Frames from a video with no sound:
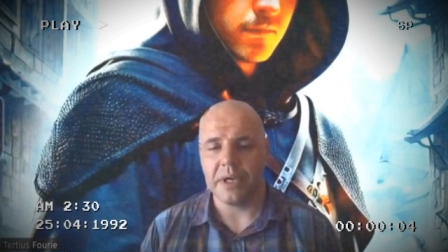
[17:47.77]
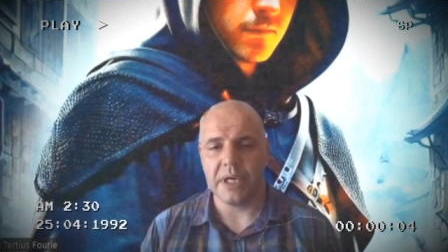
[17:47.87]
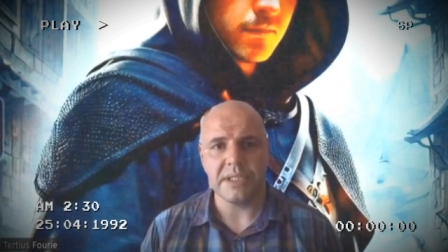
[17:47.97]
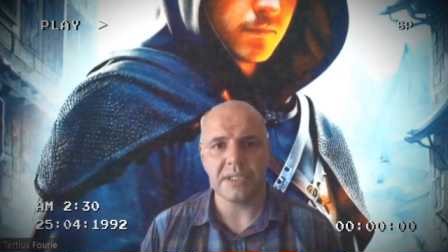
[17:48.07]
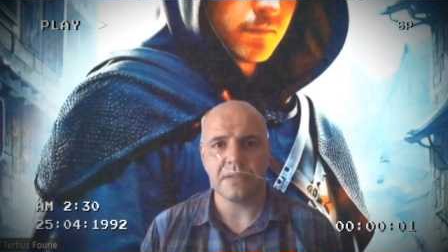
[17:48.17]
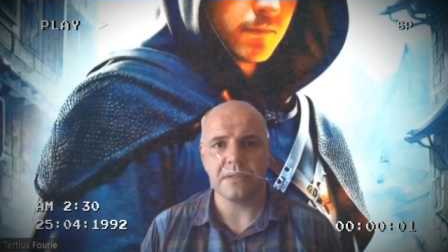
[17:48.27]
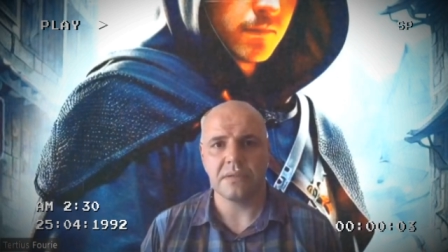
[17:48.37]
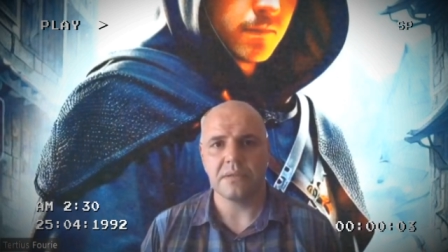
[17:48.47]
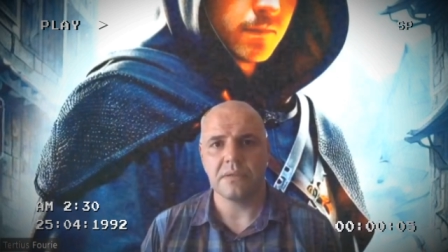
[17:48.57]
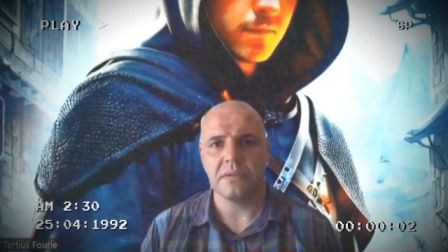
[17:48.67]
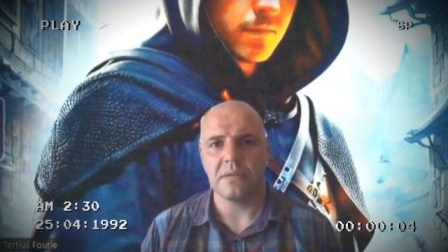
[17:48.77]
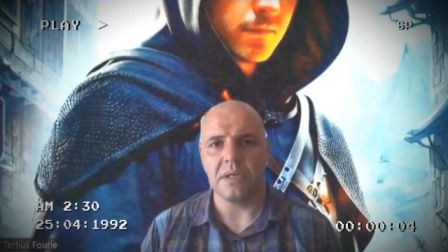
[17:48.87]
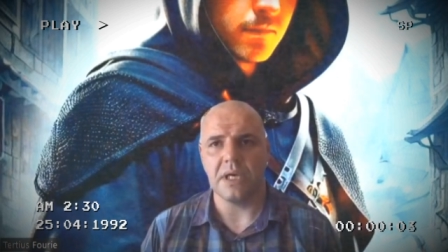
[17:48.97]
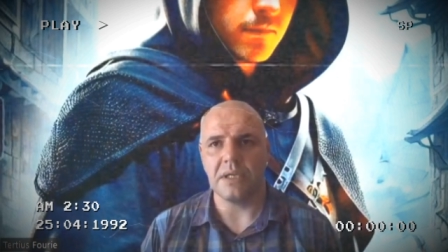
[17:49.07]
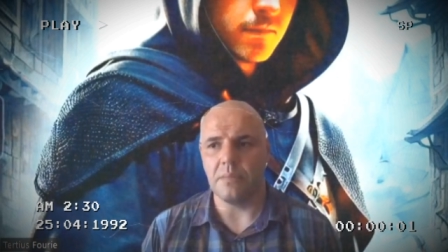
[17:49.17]
grace
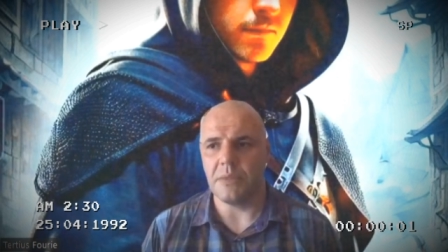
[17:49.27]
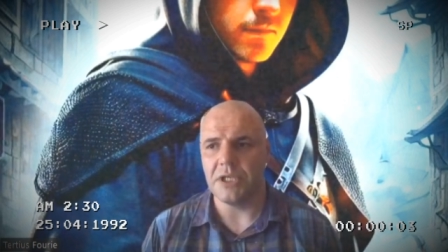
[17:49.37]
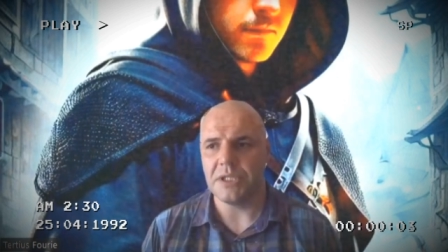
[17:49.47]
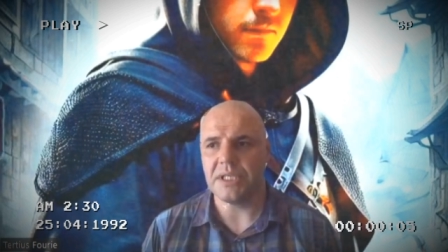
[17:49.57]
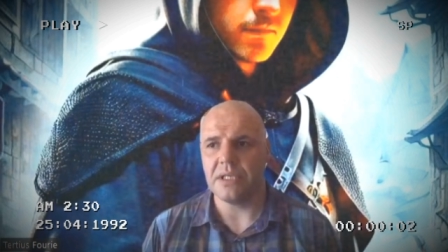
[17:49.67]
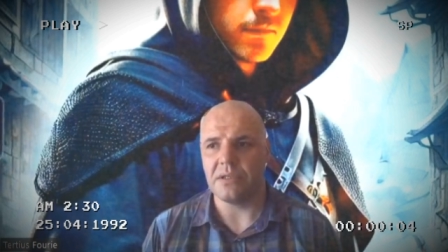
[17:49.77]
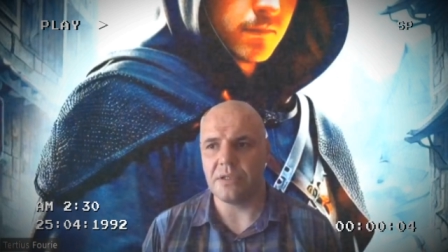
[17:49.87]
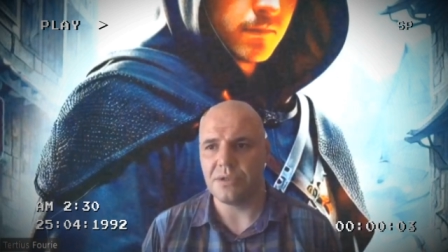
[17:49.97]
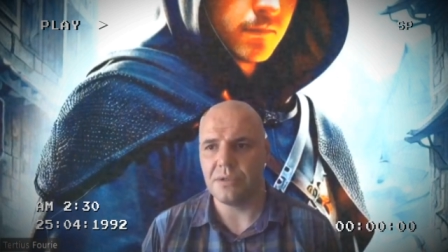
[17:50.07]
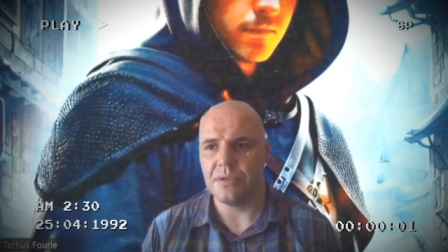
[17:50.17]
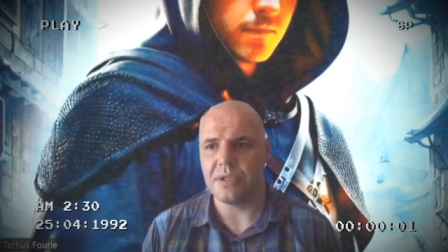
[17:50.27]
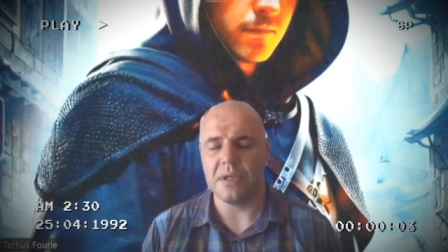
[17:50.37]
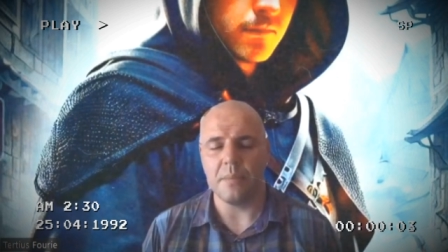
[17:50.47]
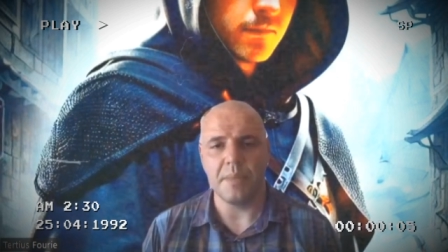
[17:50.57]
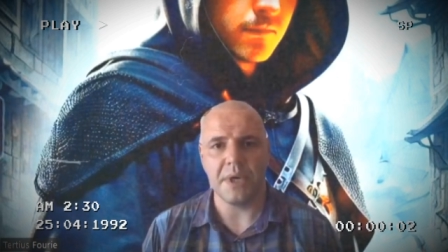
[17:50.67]
and the mercy and the truth
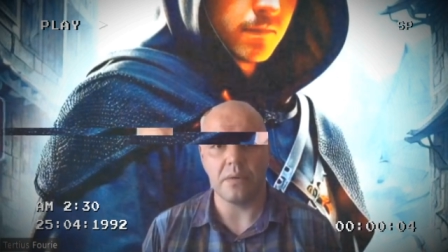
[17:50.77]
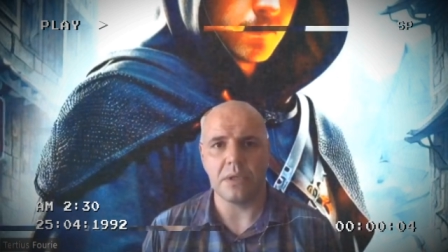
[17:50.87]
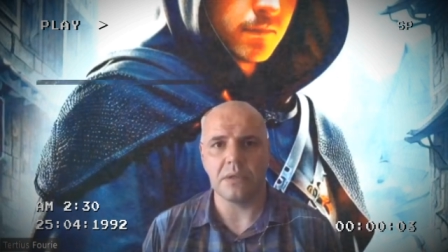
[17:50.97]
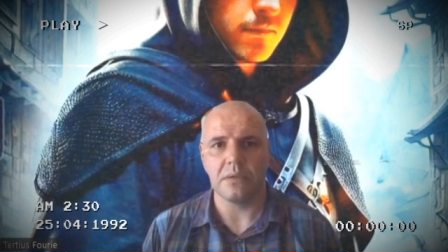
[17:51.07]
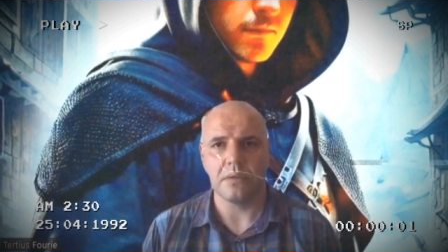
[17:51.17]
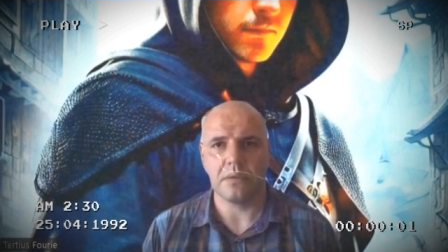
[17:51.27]
and the power